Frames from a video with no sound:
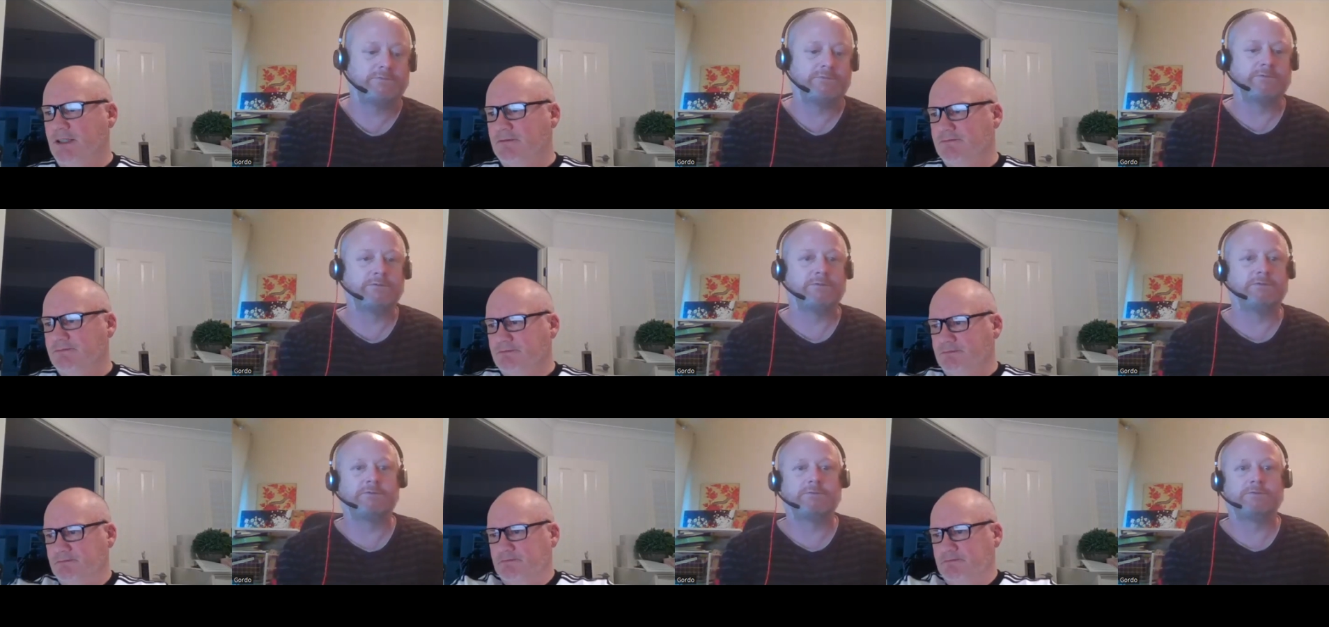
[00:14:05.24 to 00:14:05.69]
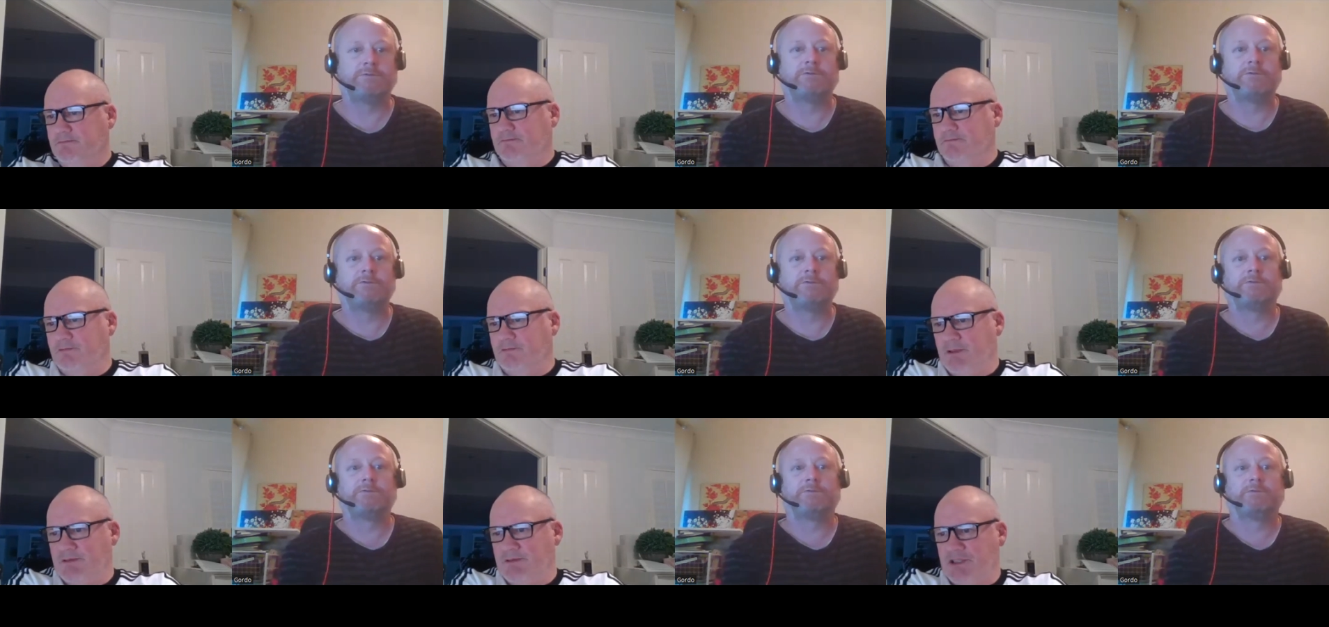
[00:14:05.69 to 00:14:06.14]
Speaker 1: you know,
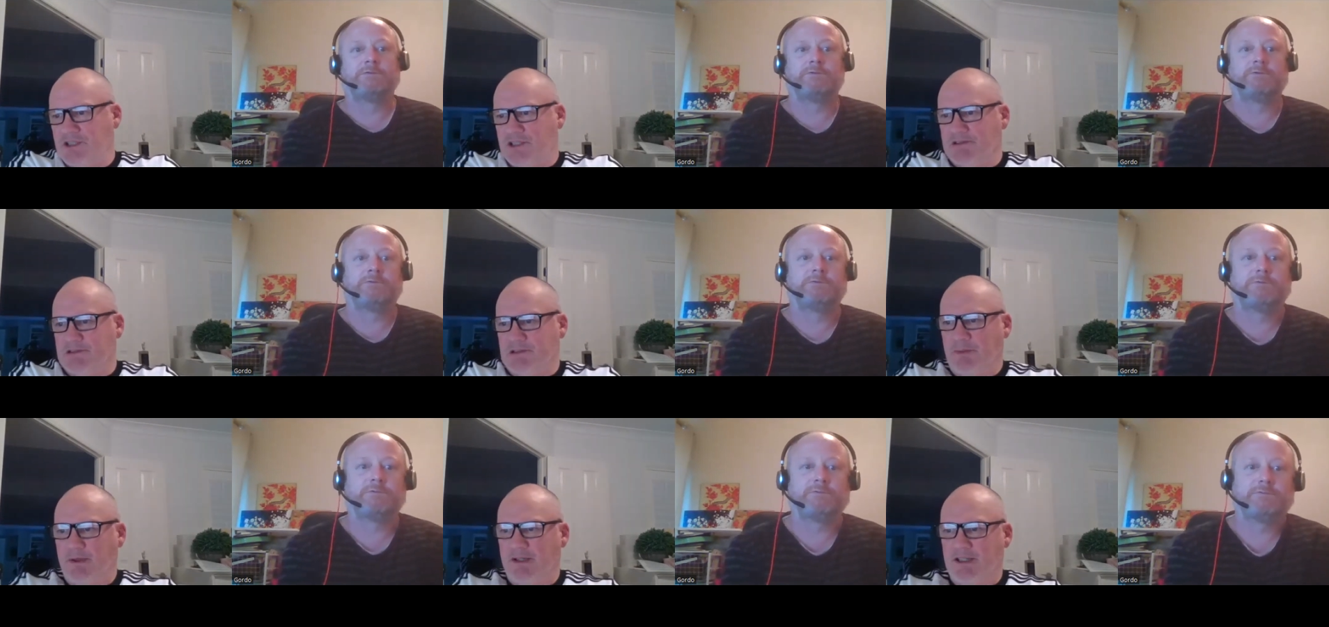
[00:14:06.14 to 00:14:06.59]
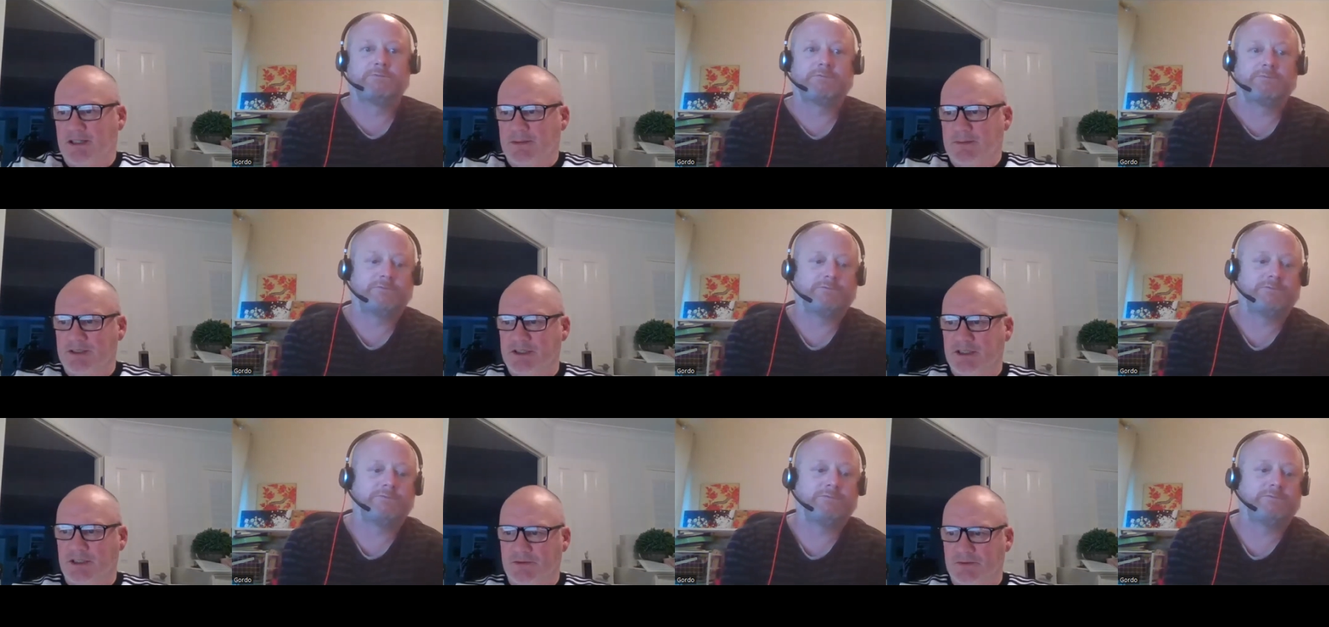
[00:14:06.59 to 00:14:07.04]
the risk of repeating
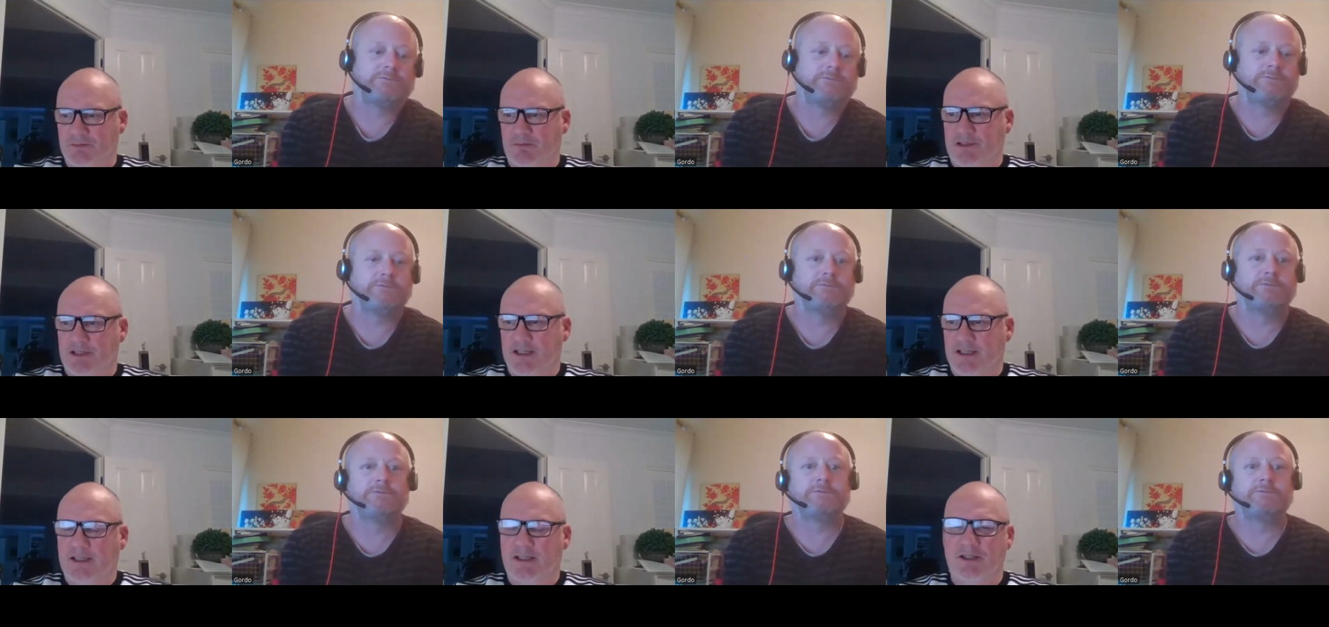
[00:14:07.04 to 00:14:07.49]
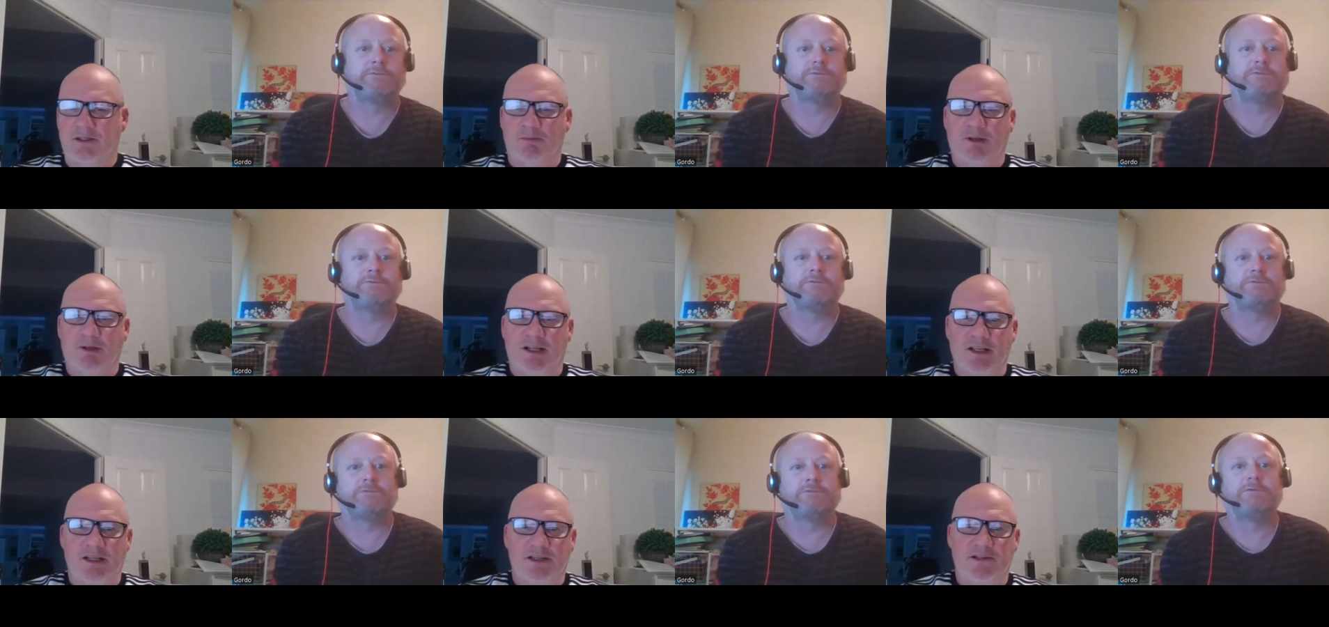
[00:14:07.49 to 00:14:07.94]
myself, pretty keen to
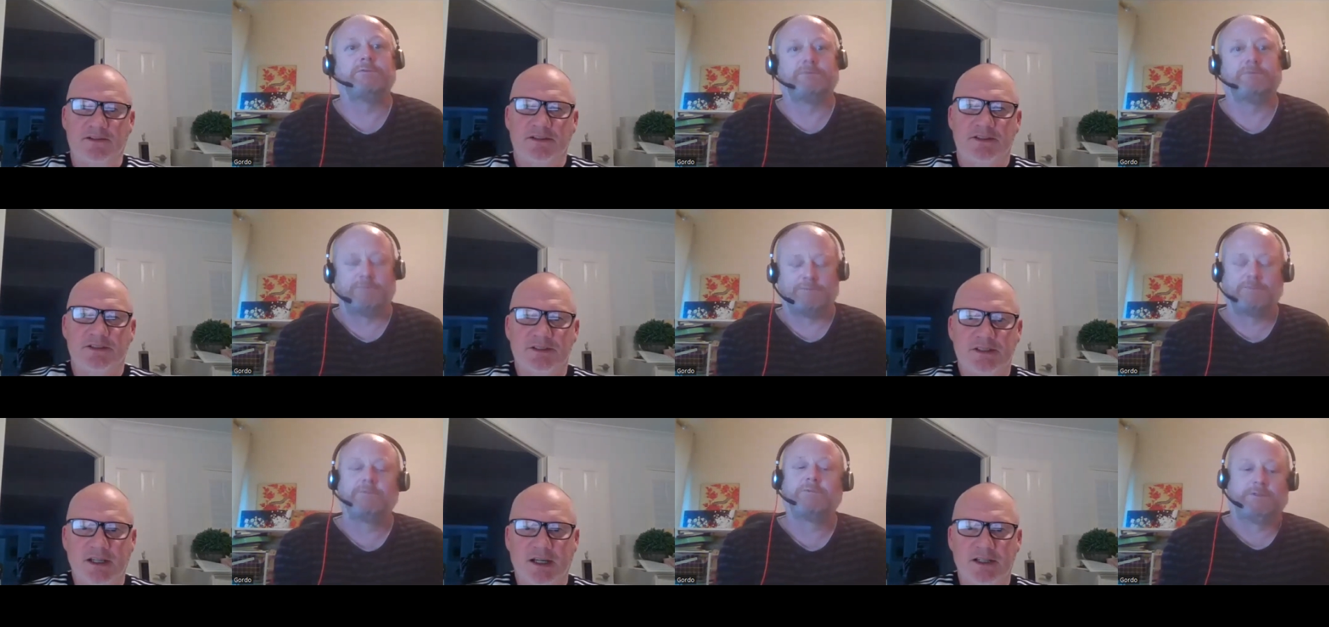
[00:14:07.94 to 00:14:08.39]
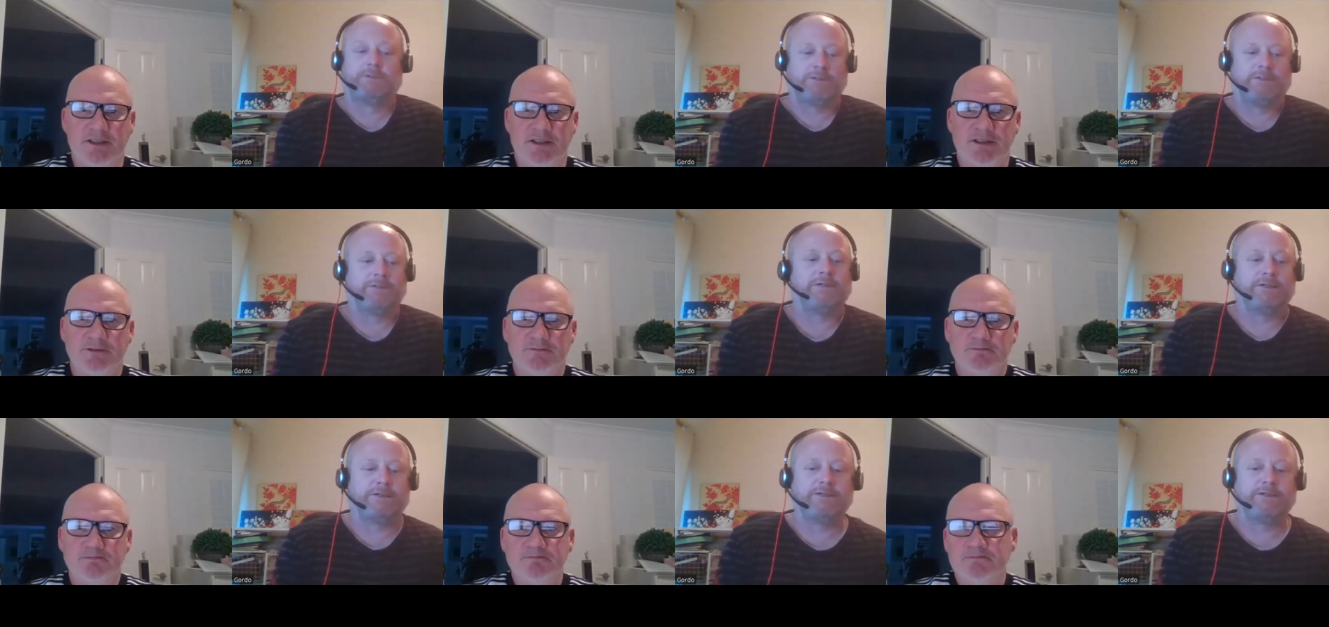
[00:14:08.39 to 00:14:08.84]
play here at this stage.
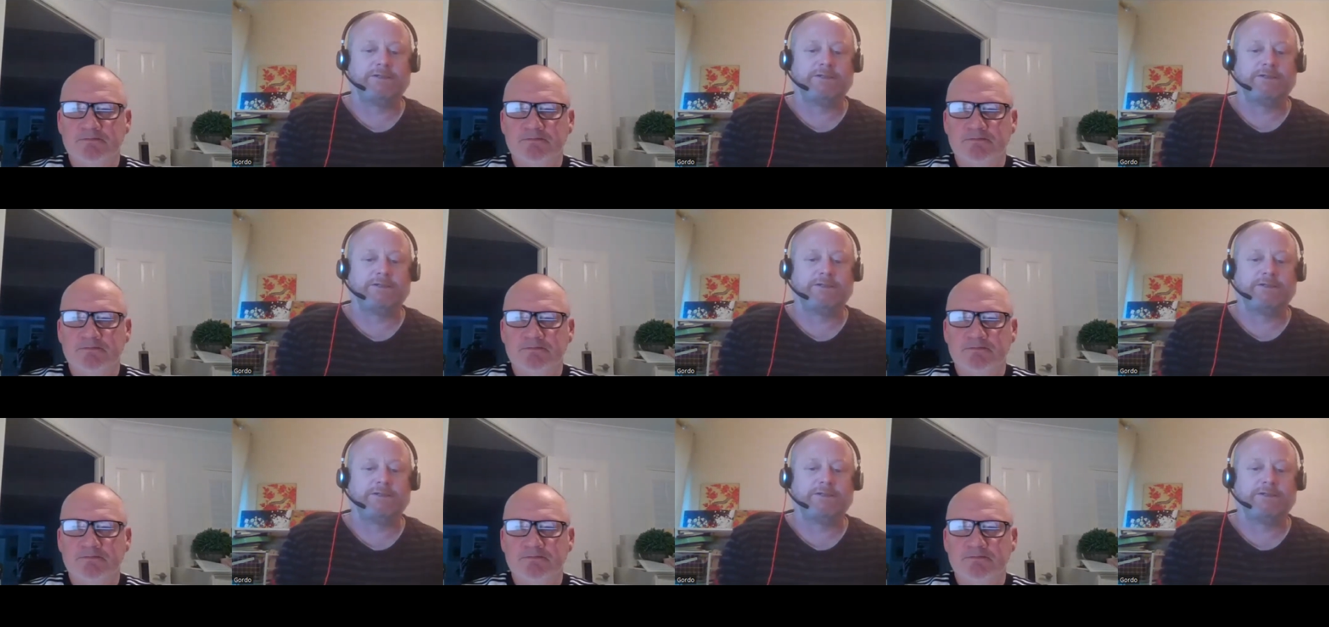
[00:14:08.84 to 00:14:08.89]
